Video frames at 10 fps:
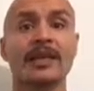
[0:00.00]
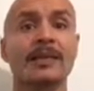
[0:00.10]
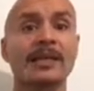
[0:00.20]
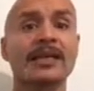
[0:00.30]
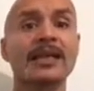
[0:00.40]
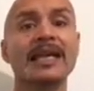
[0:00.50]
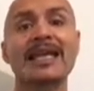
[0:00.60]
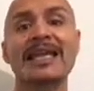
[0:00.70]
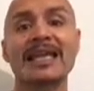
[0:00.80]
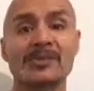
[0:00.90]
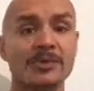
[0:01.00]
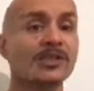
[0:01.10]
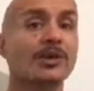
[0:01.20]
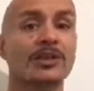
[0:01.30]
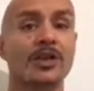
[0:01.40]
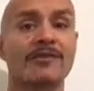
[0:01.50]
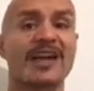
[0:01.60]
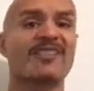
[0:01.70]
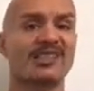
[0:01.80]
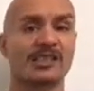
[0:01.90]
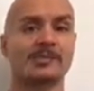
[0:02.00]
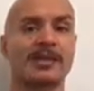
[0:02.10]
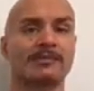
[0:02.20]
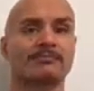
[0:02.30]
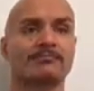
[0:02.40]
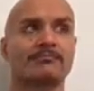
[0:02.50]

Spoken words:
And I mean, he's pretty well known for having a six-pack